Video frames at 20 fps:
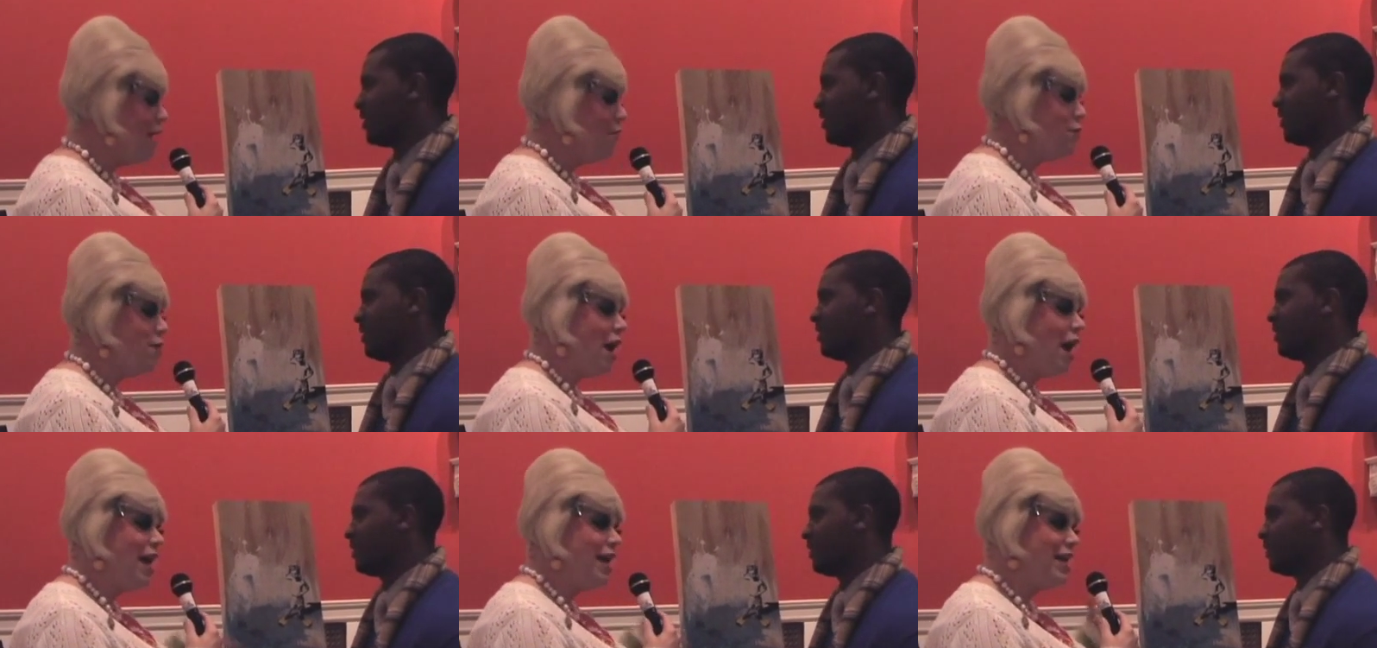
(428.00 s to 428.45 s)

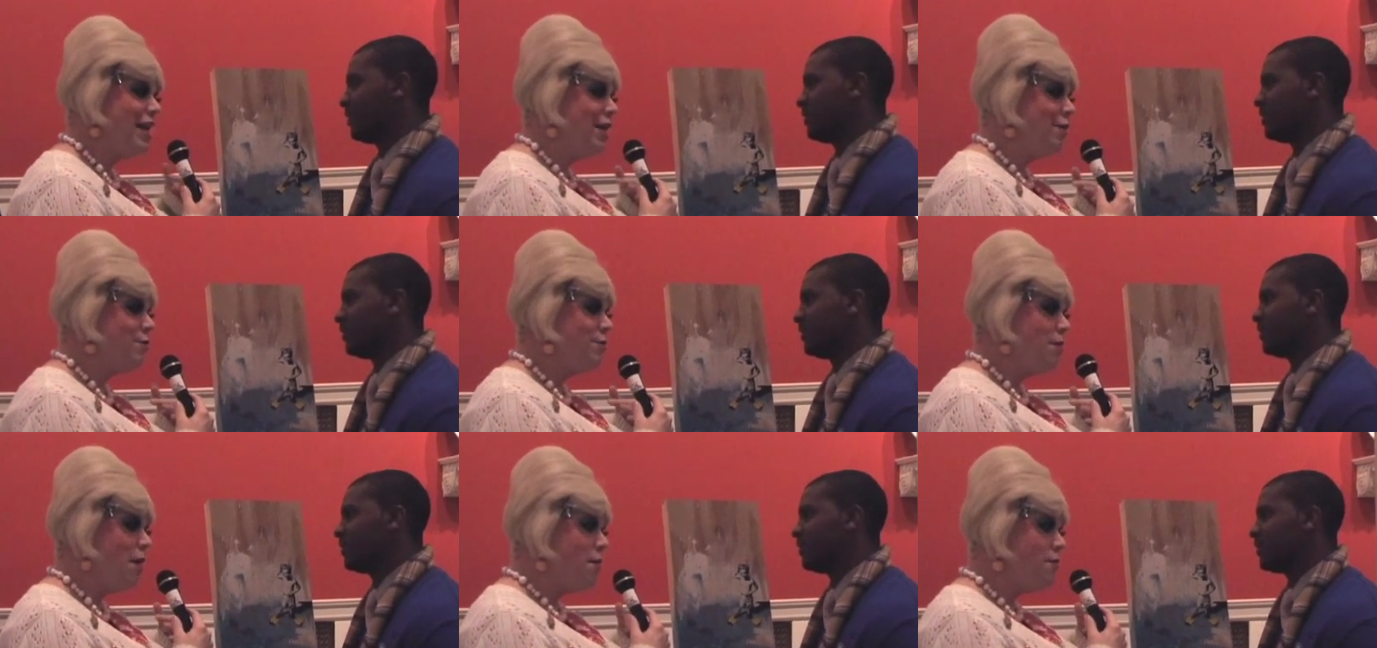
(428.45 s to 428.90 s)
Speaker 1: I, I
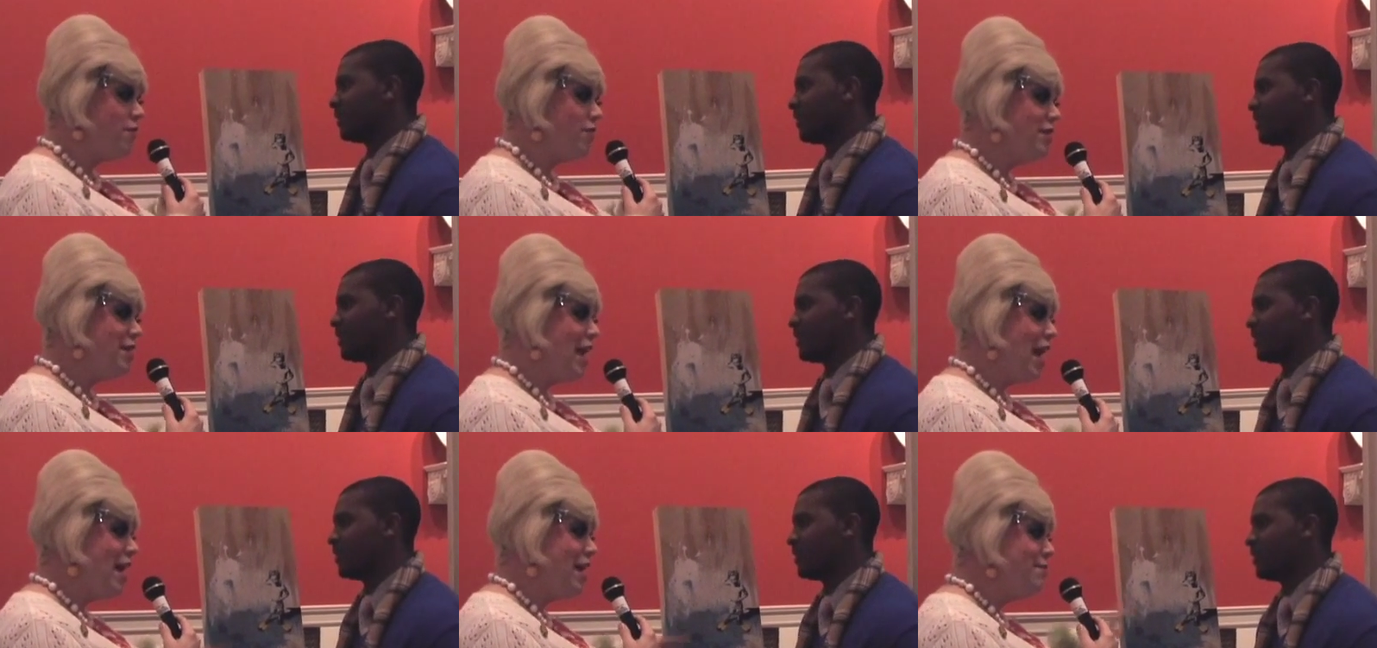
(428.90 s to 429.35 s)
can't remember
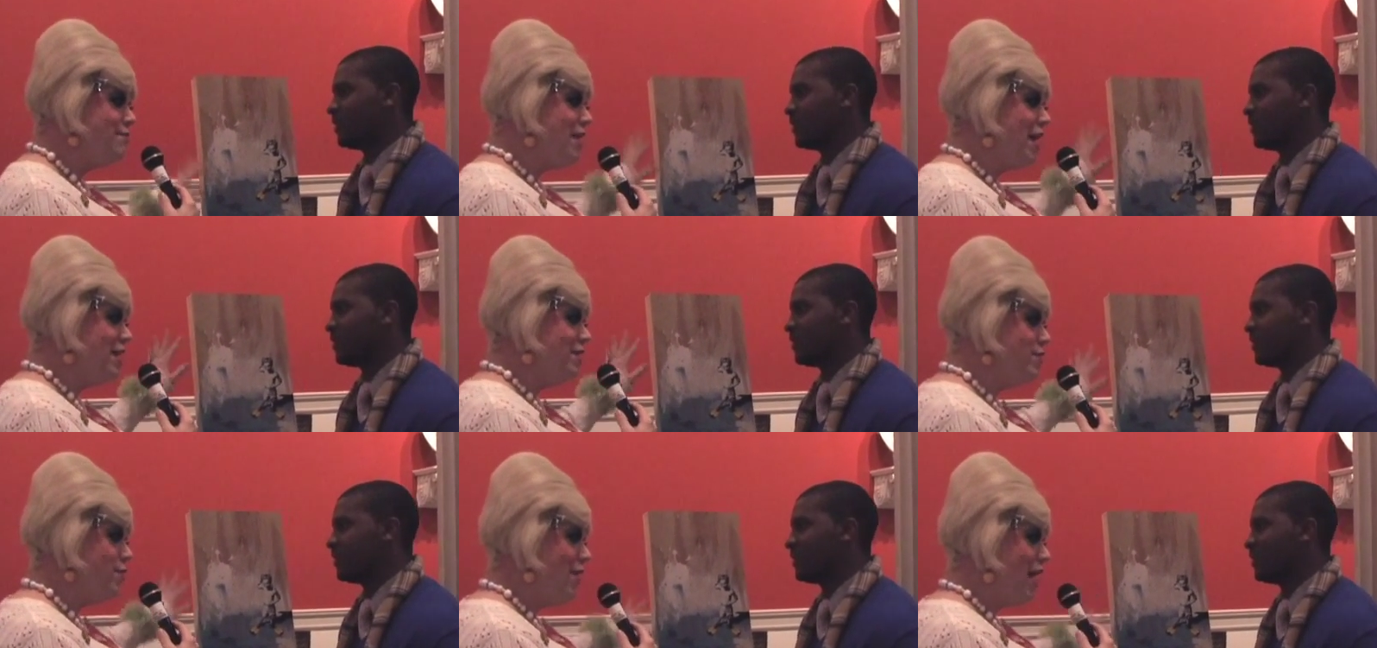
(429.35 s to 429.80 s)
the name
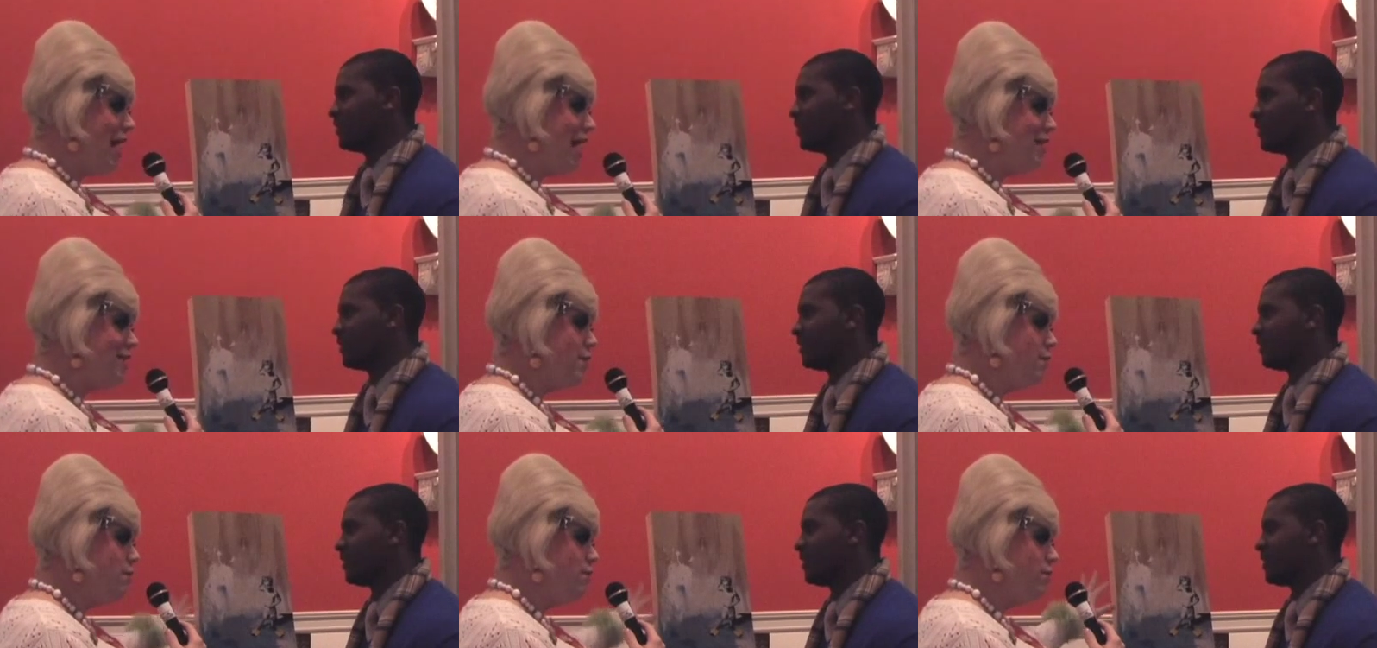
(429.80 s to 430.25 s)
that you
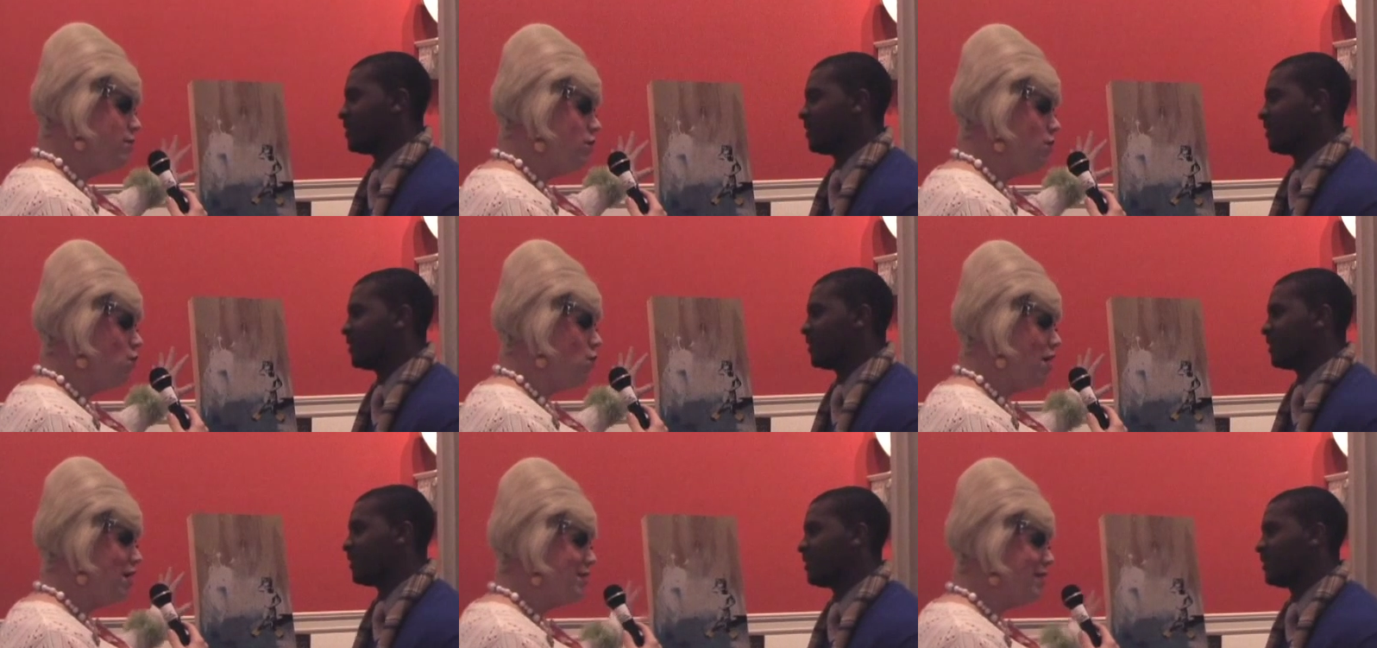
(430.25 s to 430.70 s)
had the
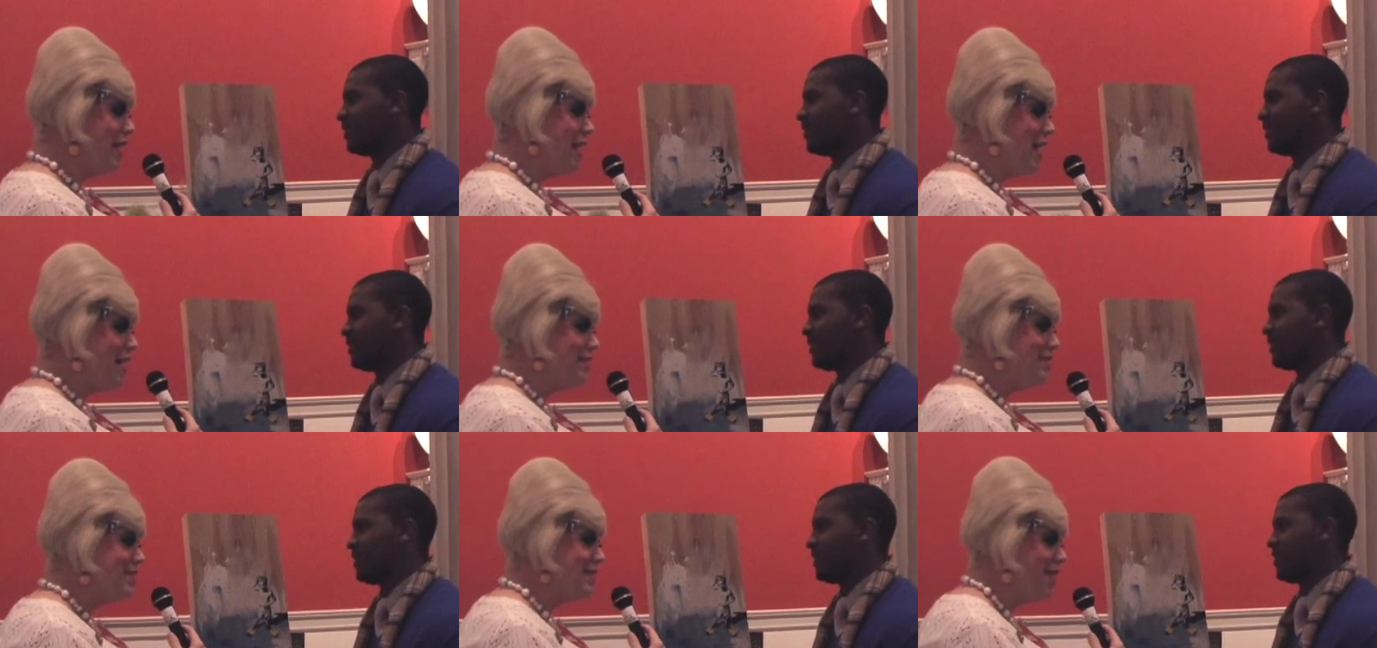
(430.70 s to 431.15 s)
the one that
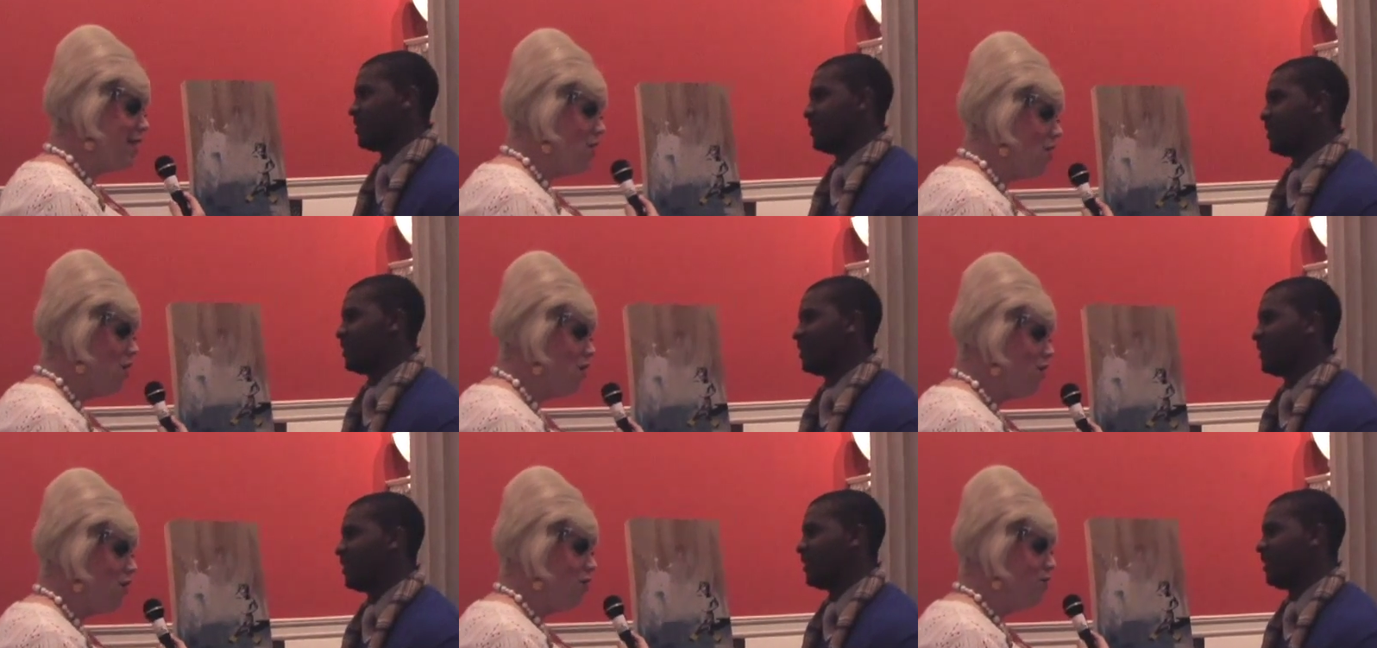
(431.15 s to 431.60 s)
I
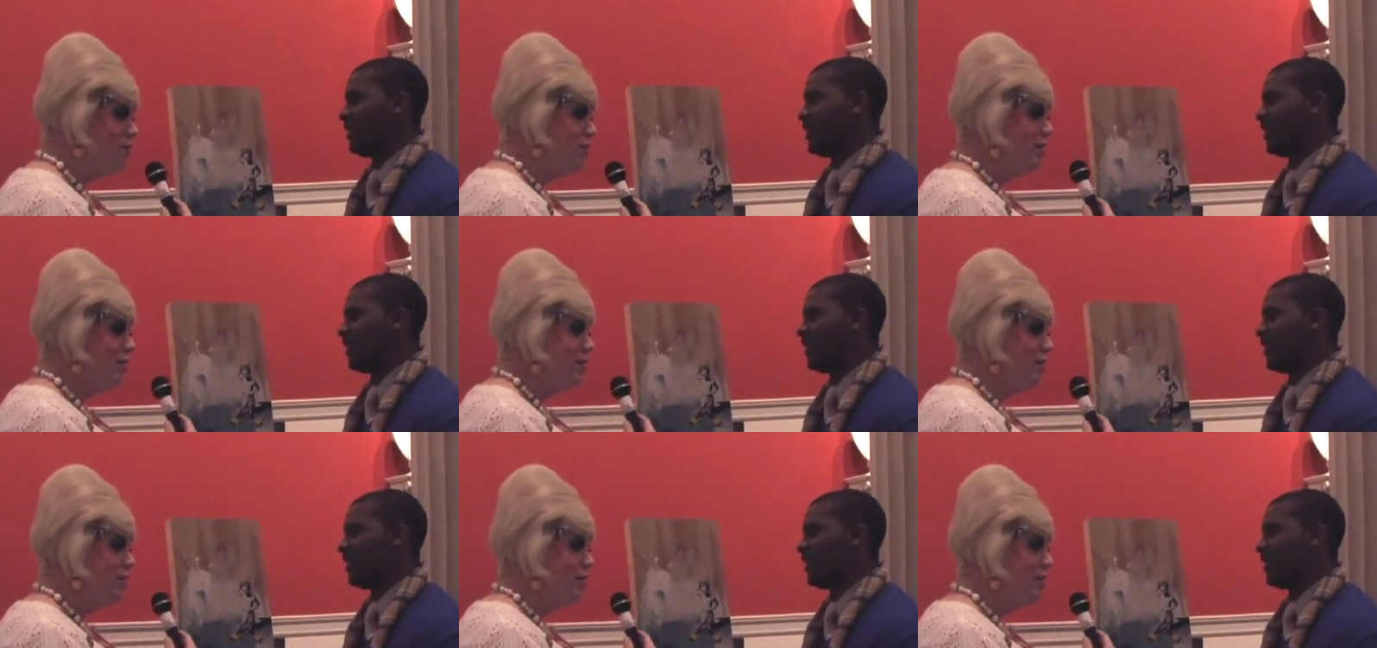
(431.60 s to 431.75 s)
saw.